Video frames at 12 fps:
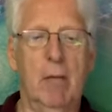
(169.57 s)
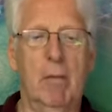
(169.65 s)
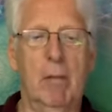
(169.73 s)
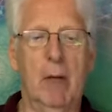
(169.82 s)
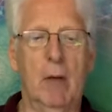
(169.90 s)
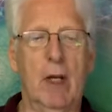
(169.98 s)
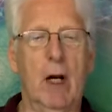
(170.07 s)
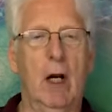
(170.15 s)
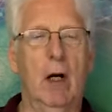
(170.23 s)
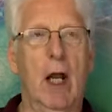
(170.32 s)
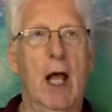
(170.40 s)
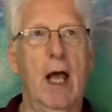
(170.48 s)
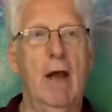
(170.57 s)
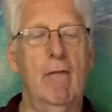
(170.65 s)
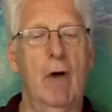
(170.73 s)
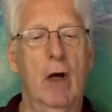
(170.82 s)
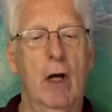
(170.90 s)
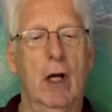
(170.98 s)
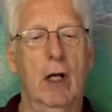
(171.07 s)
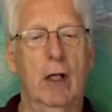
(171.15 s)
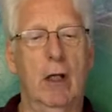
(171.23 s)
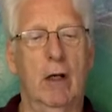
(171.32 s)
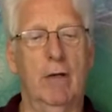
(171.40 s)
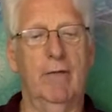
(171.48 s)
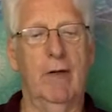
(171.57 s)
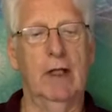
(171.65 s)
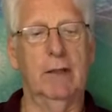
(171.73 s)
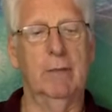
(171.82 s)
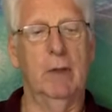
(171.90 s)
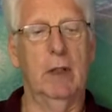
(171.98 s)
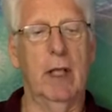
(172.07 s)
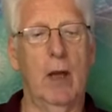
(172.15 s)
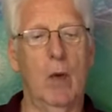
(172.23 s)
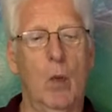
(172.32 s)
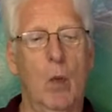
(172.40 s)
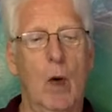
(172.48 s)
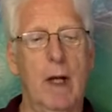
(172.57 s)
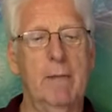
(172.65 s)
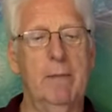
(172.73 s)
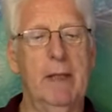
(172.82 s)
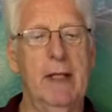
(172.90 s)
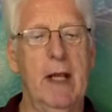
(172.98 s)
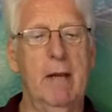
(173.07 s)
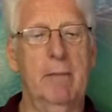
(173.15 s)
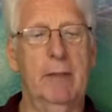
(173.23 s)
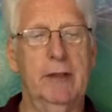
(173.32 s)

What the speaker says: But we are live on Facebook at 1 p.m.